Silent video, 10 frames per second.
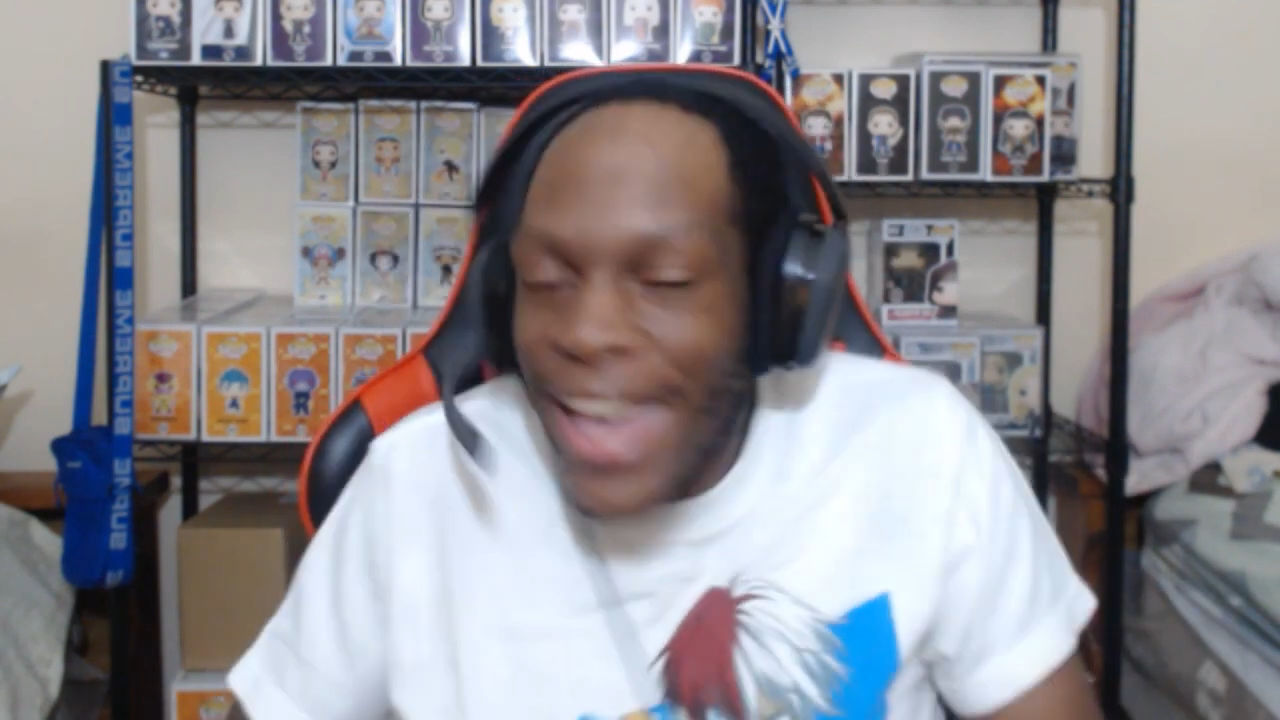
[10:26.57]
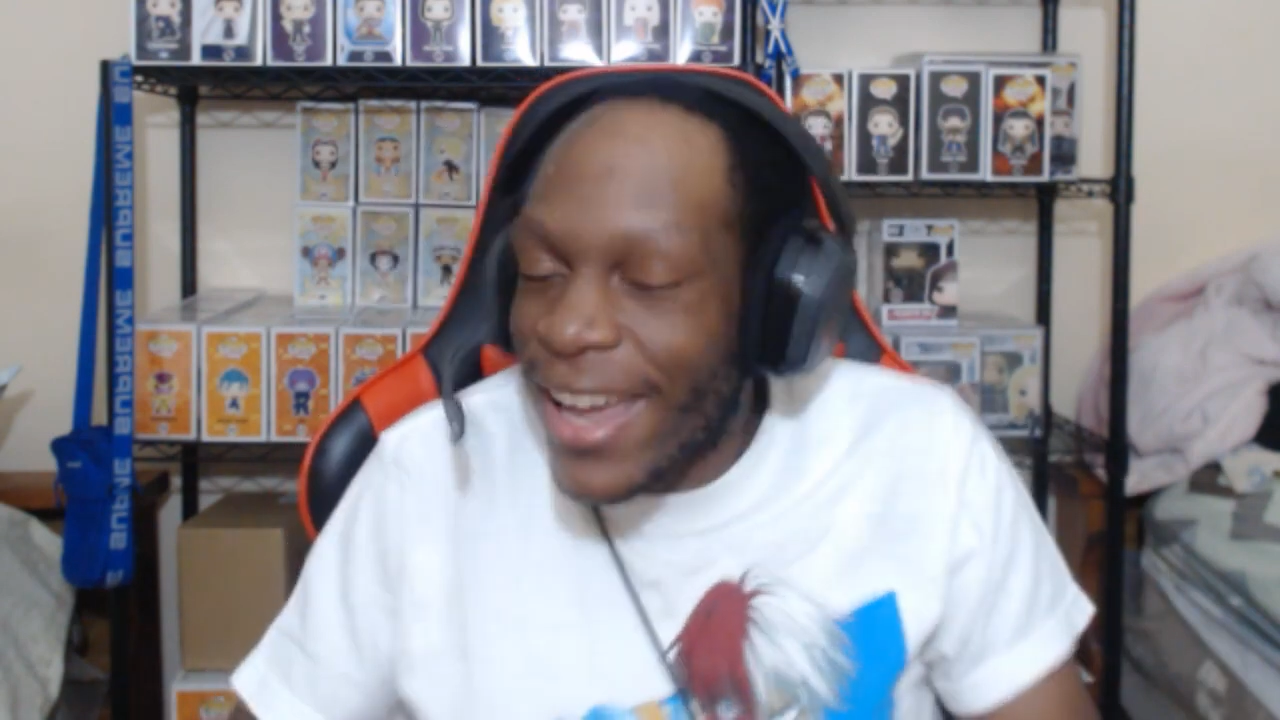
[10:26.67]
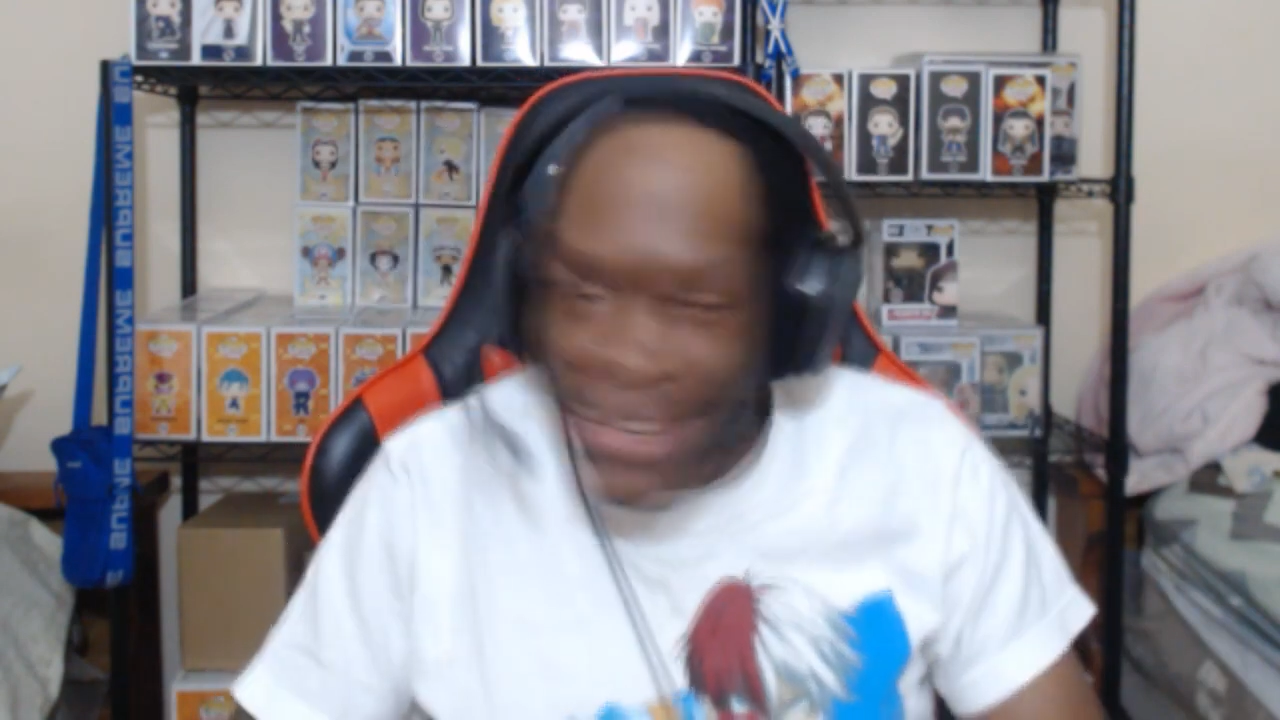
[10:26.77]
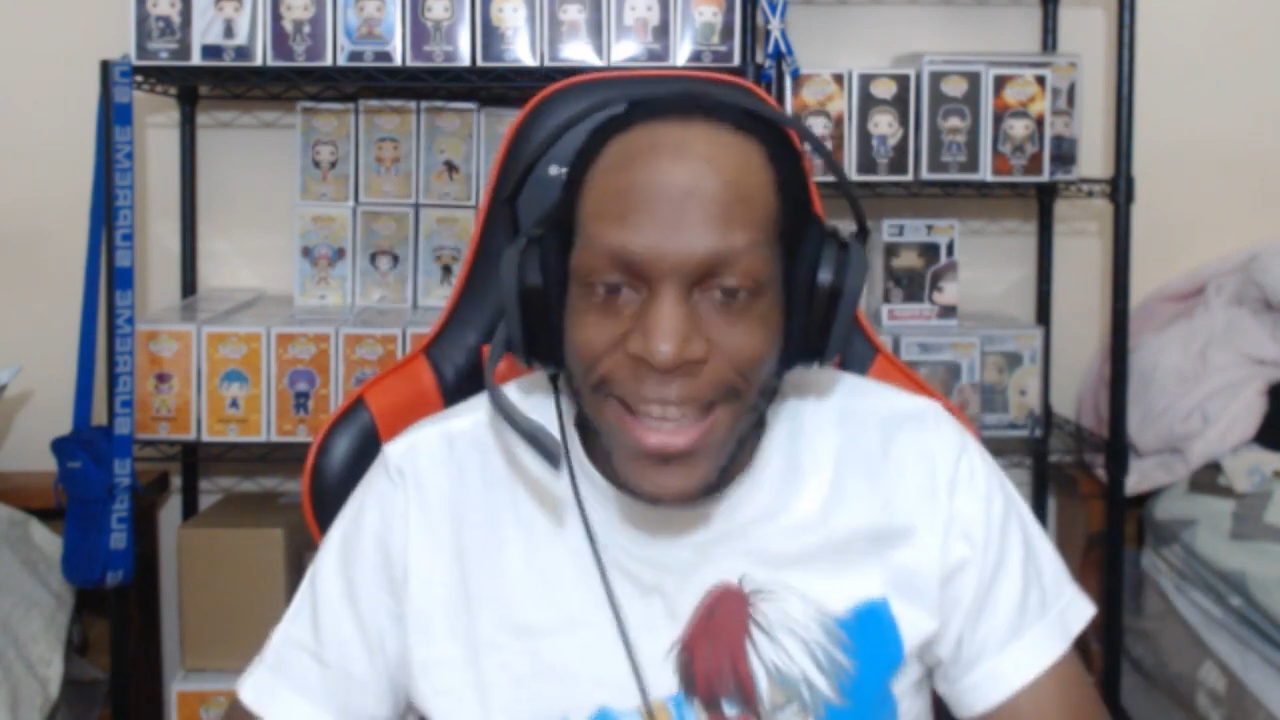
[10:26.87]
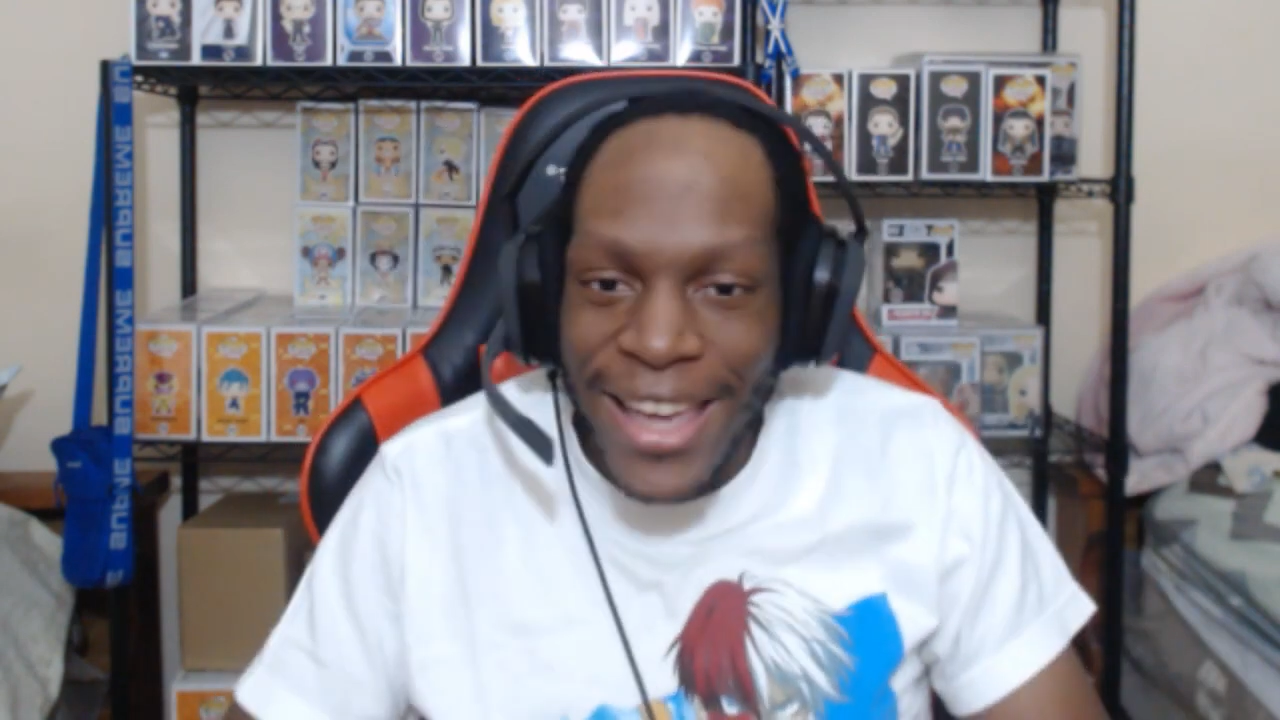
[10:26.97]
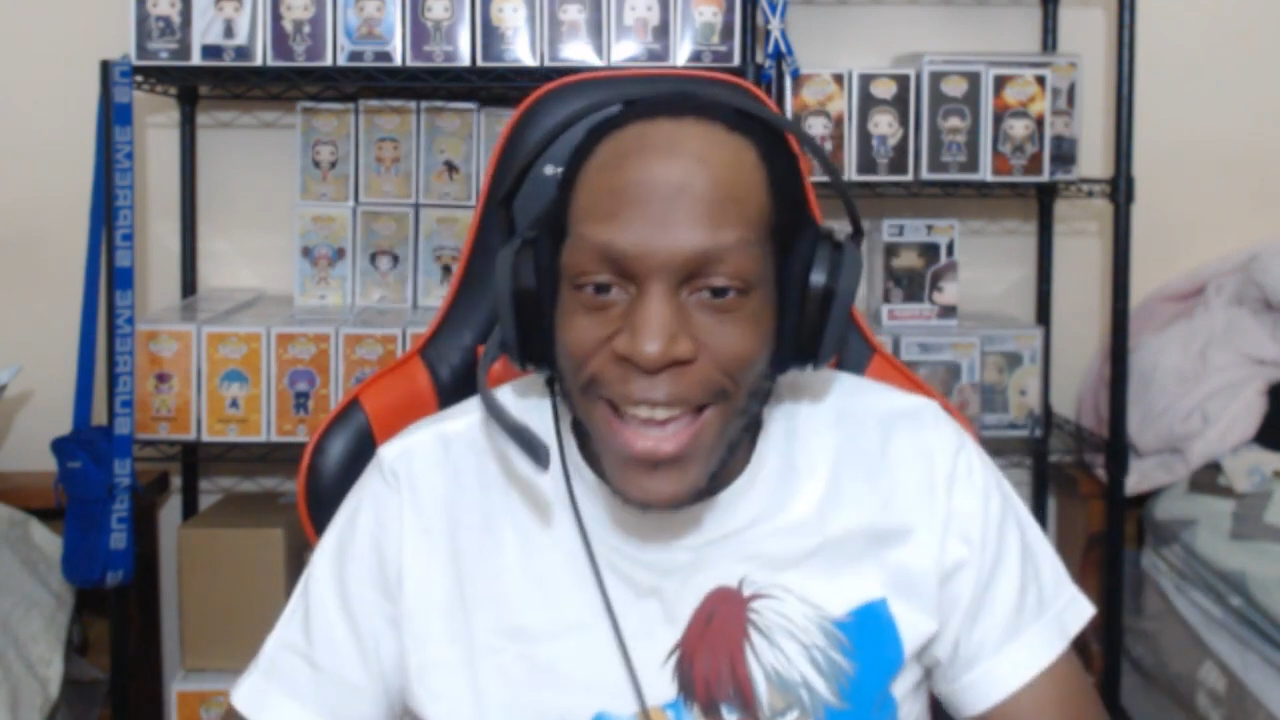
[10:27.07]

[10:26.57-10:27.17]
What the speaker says: then.